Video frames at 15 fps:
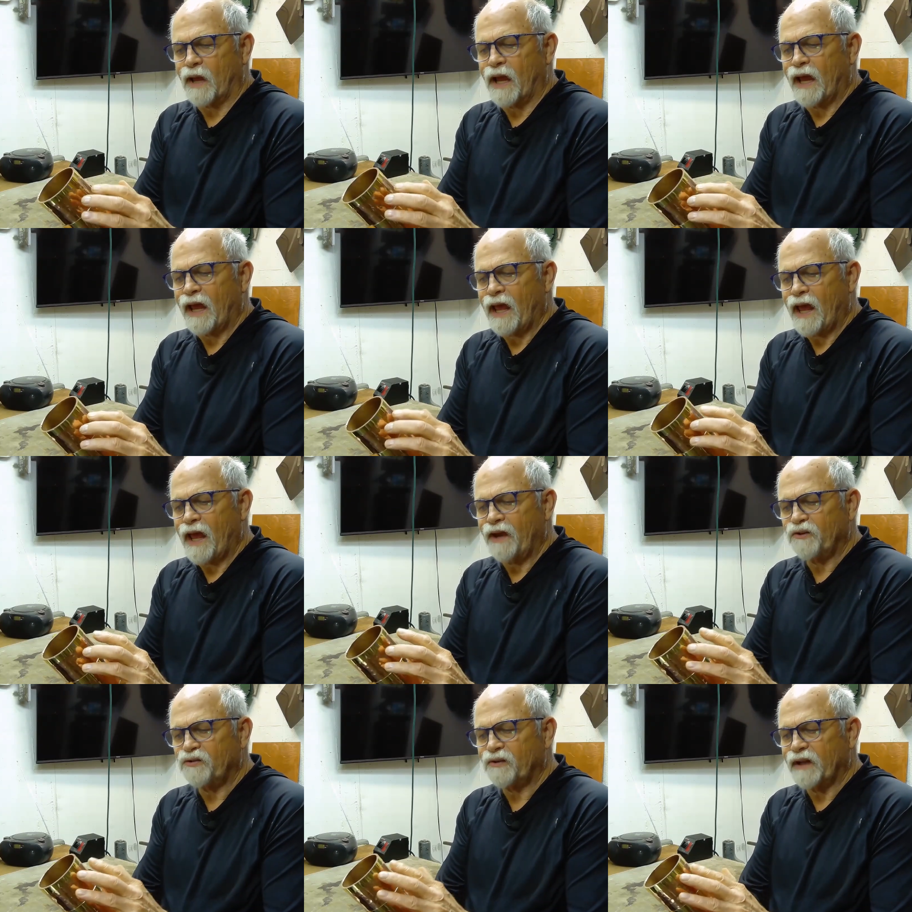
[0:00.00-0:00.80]
I
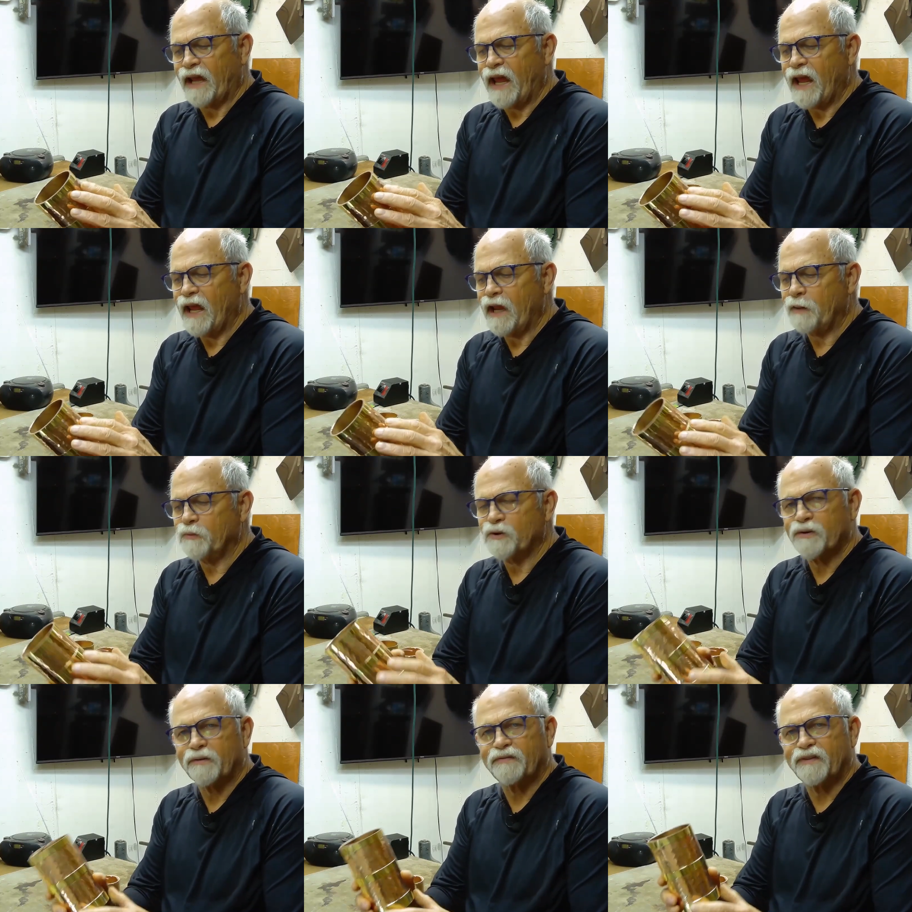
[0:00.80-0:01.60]
actually
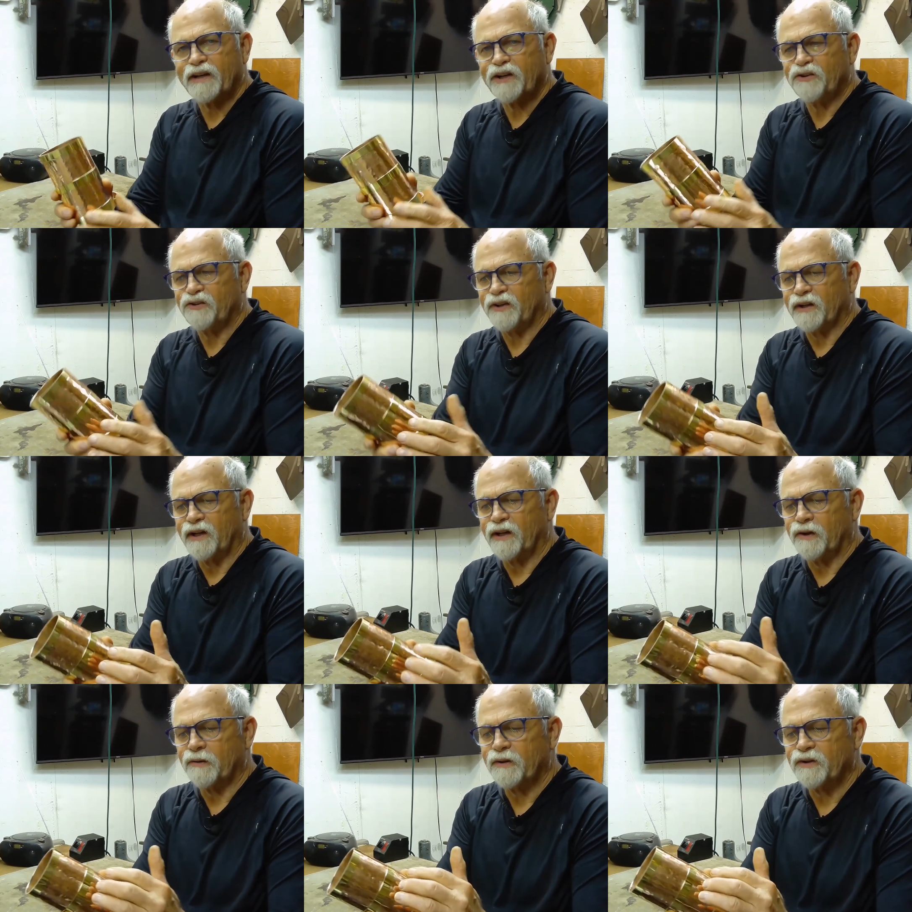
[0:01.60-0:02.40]
hammered the finish in
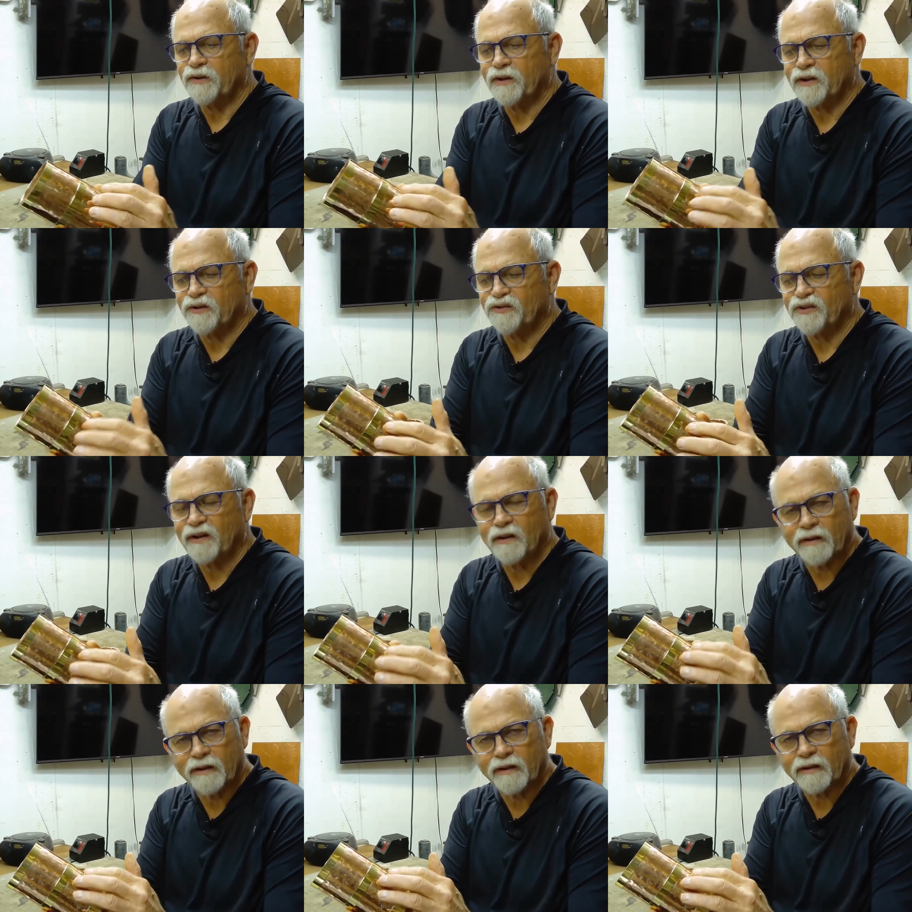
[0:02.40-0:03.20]
here, and you can see
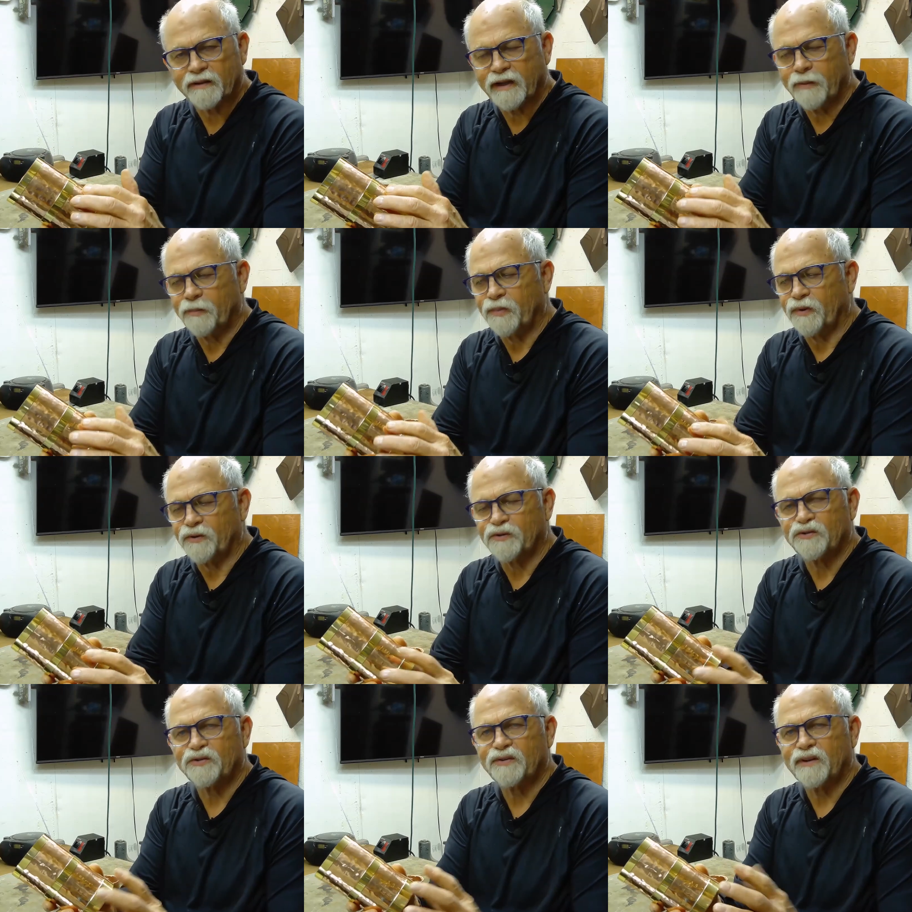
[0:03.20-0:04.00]
the little
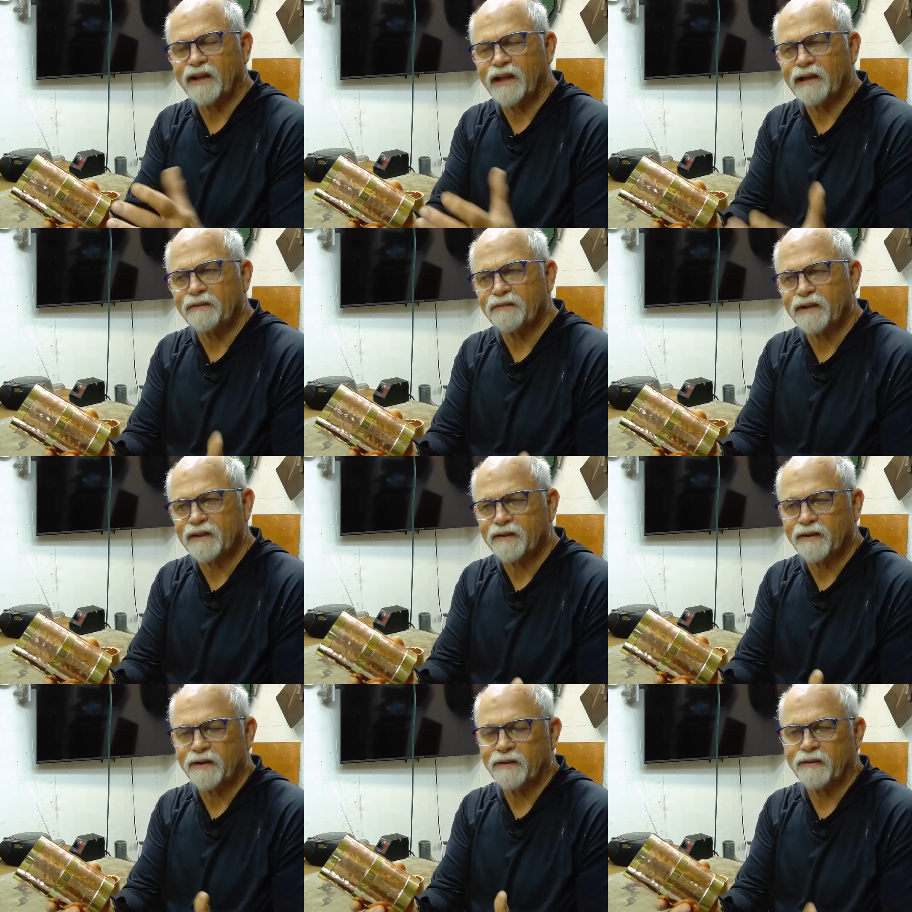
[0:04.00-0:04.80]
dimples to give
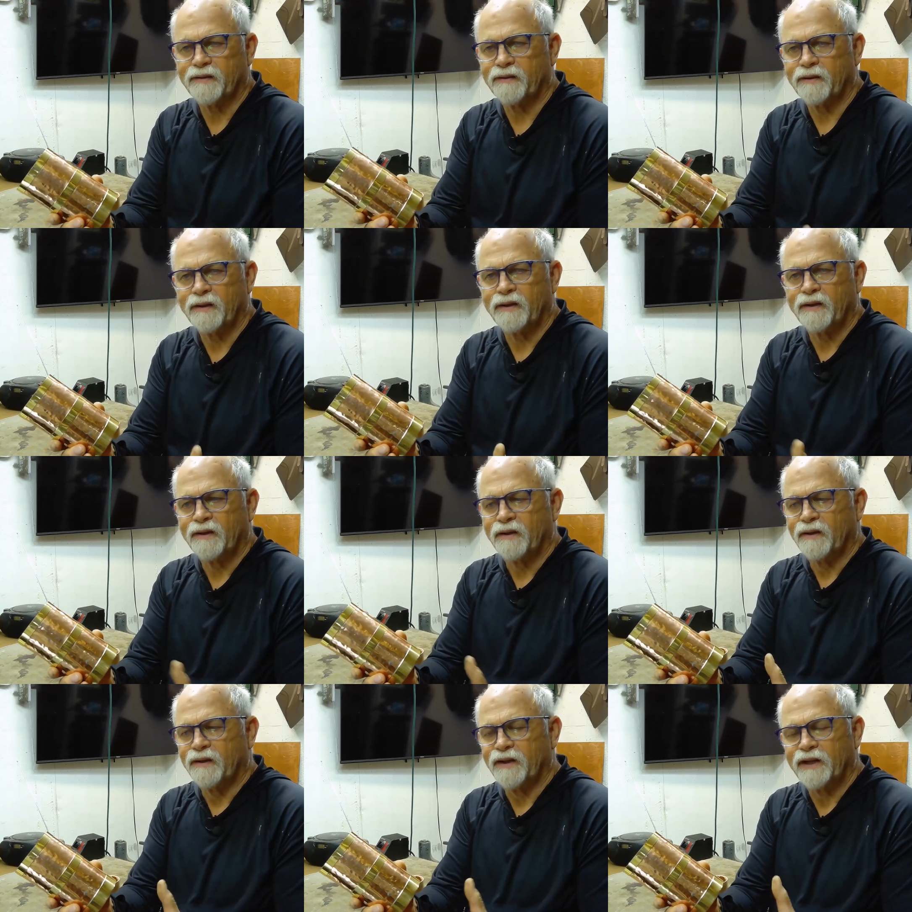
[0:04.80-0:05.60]
it,
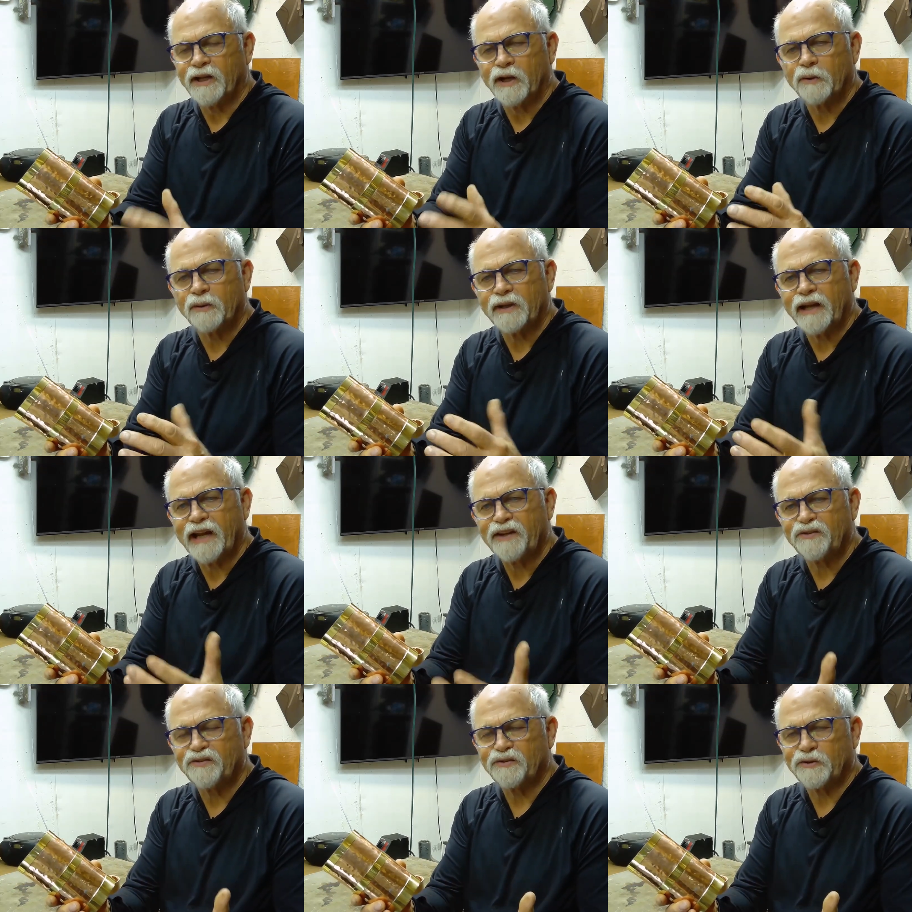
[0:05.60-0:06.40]
a
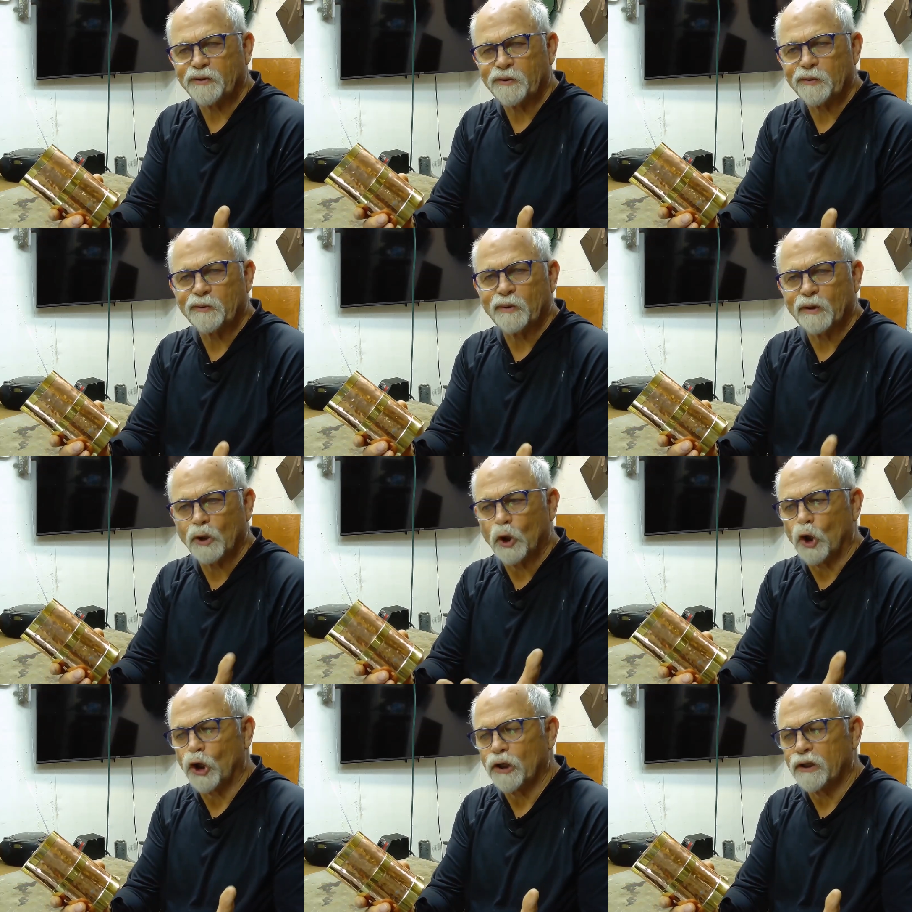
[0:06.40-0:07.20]
nicer
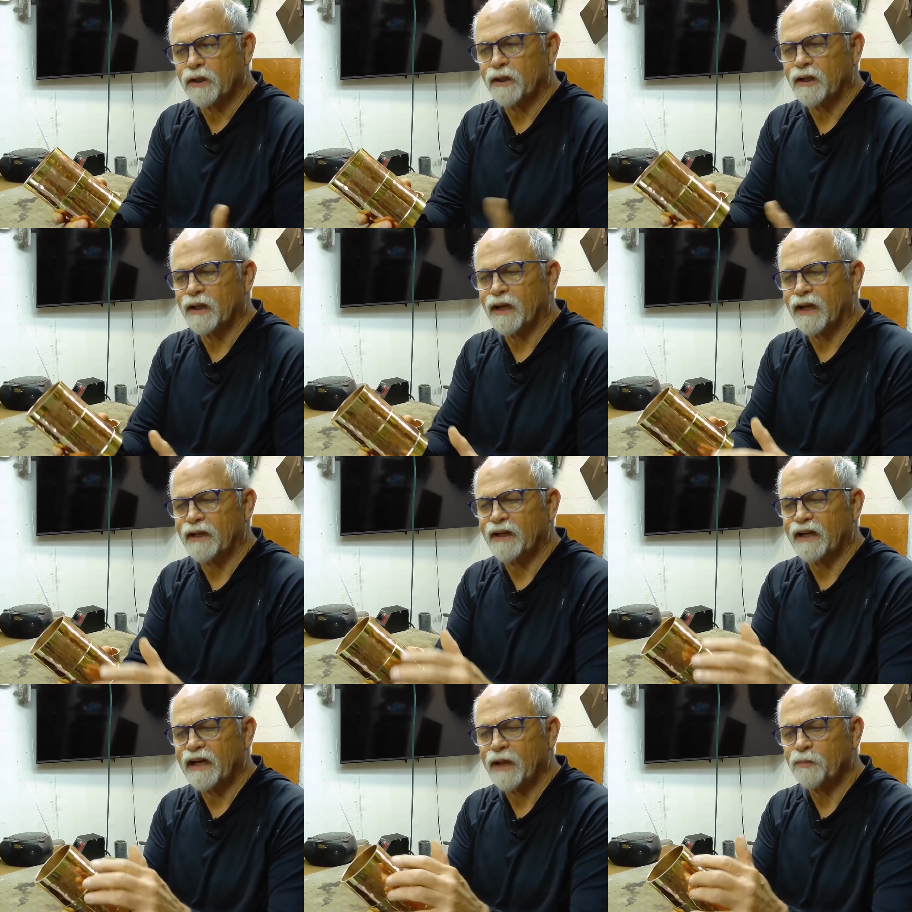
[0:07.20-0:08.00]
look.
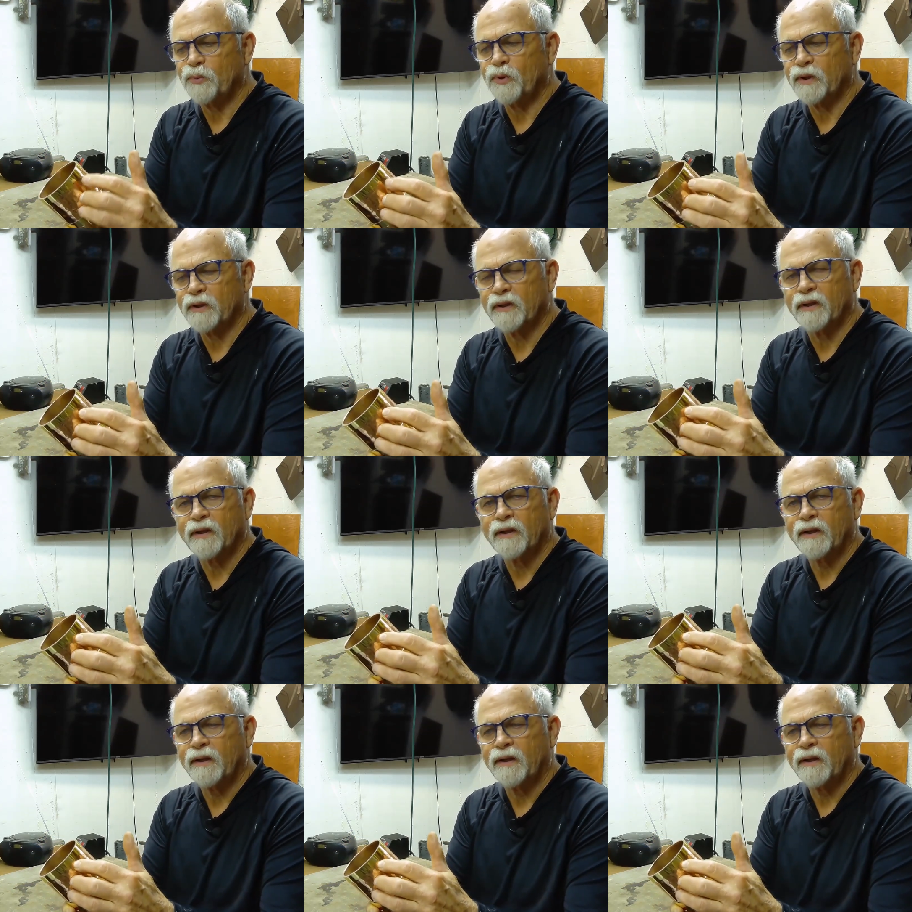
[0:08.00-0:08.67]
And then I put